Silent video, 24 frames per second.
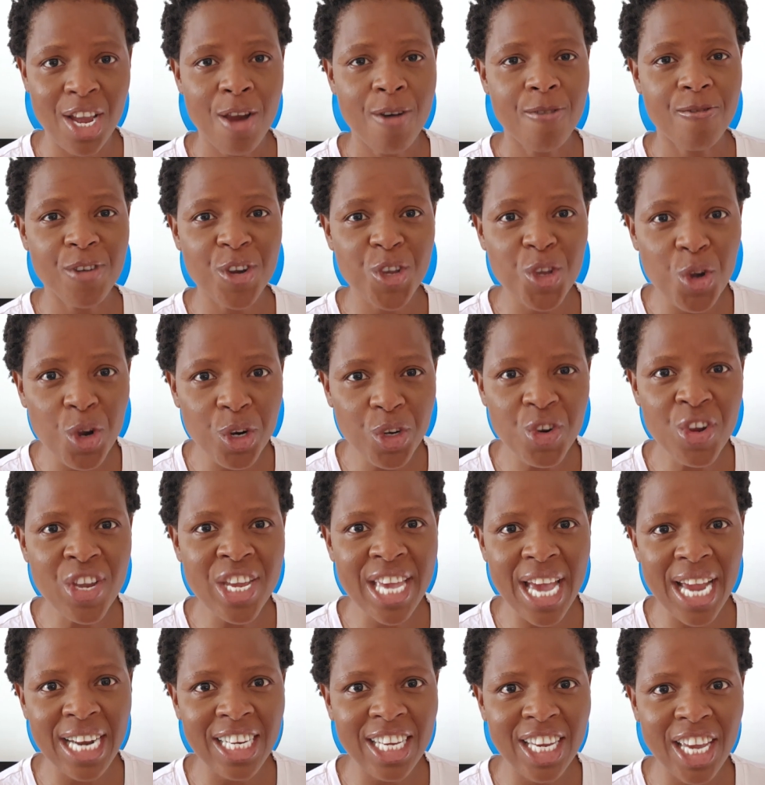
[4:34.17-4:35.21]
For you to
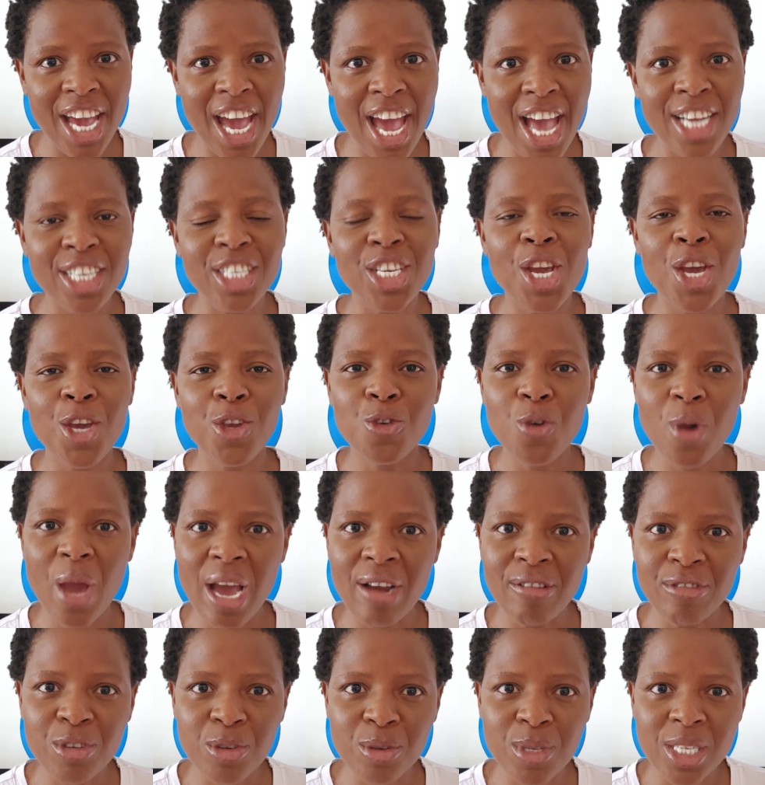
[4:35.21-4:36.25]
get cash, you
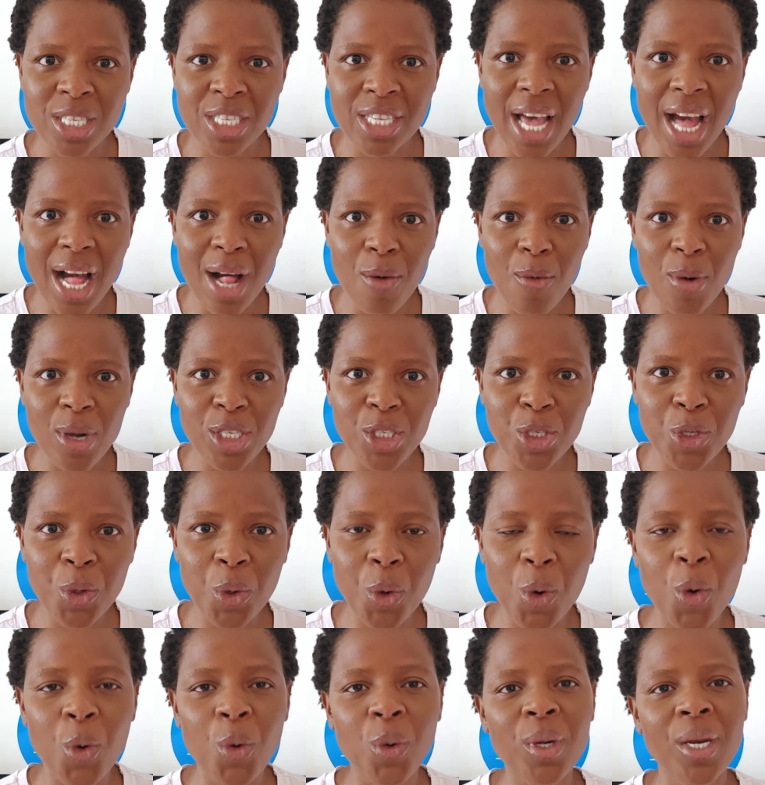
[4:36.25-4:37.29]
have to sell what you
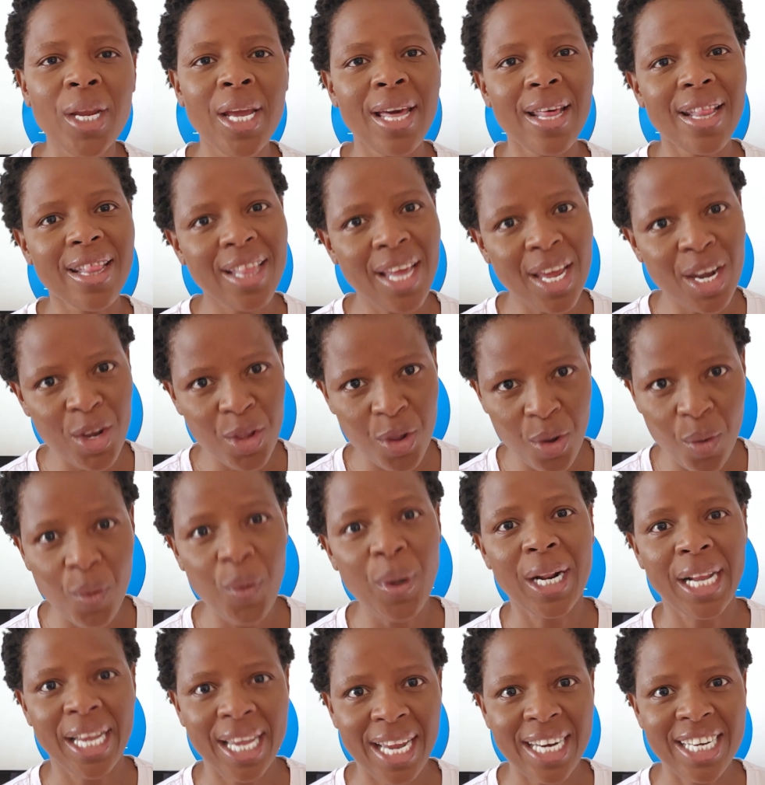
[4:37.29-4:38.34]
own, then you
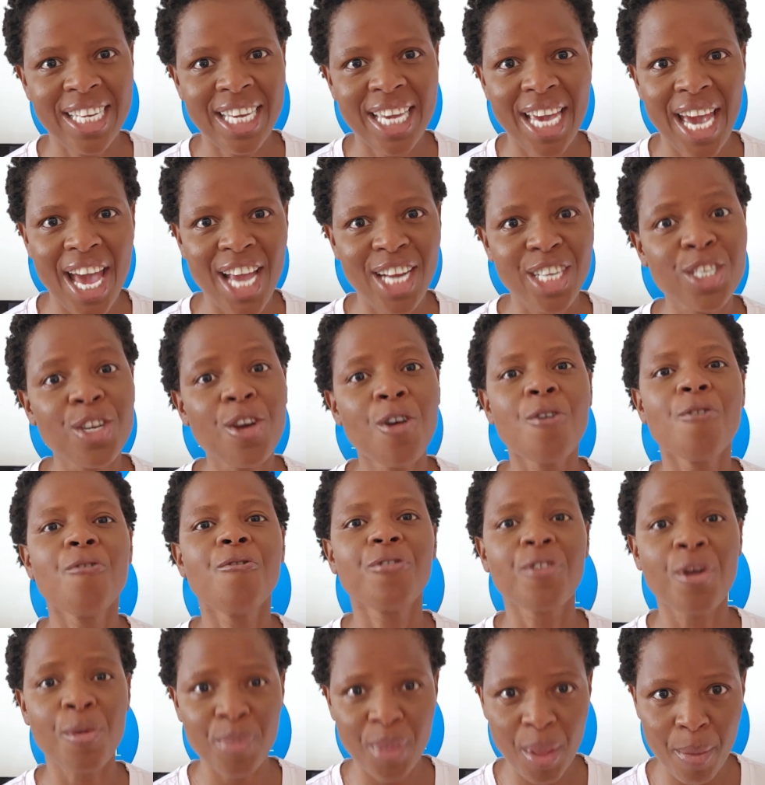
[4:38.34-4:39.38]
will get cash
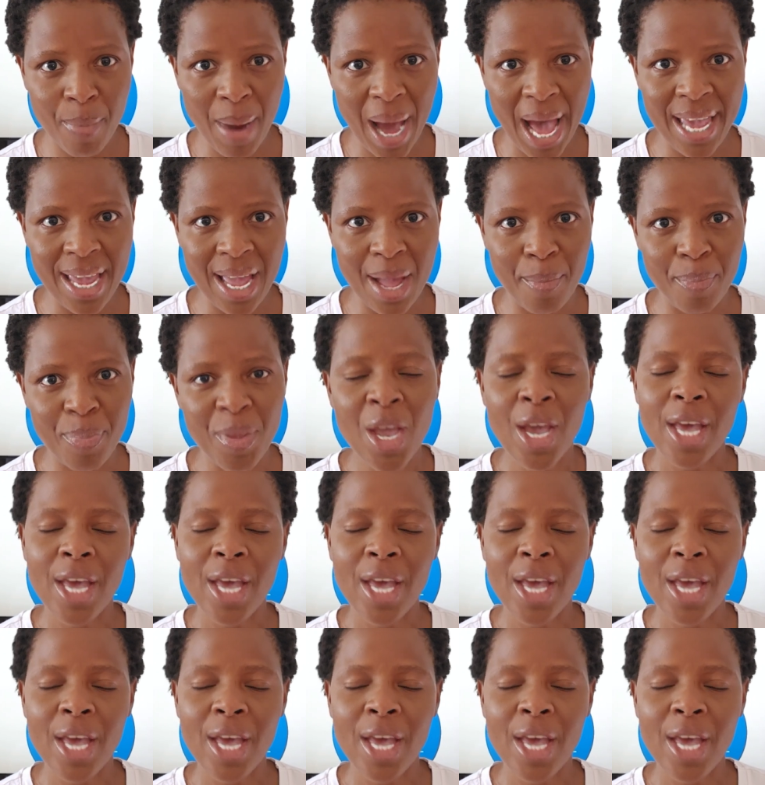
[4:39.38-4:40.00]
from the buyer.